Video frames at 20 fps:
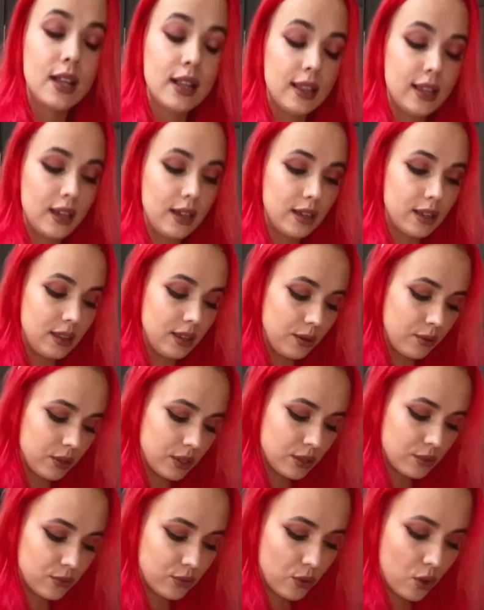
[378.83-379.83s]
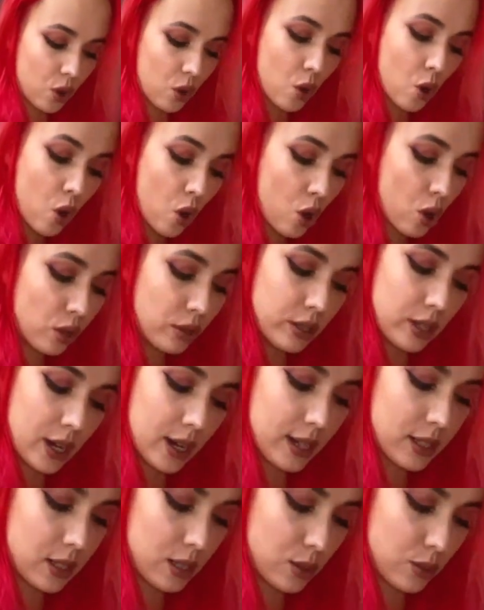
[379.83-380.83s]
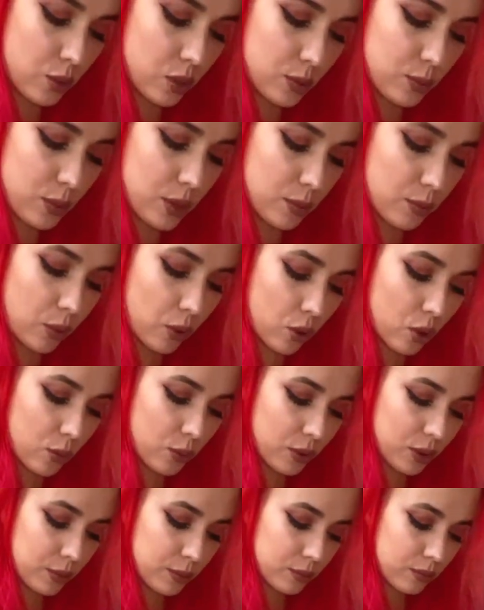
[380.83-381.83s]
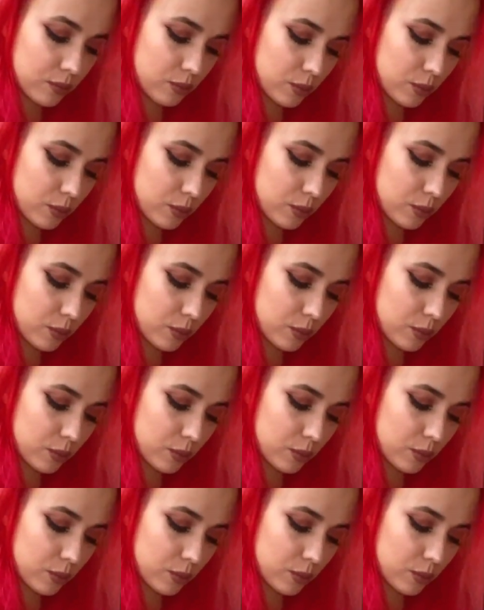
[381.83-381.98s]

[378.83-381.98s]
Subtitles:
leave it for whole night, it won't be a problem.